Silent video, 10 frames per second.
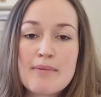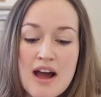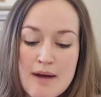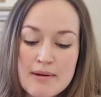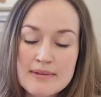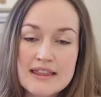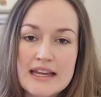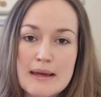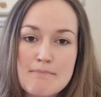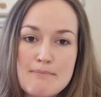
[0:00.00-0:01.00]
but I went with
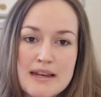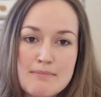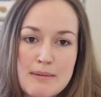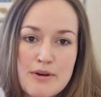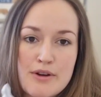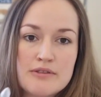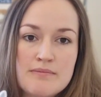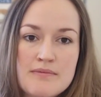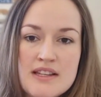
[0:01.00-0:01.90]
the Minby bottle.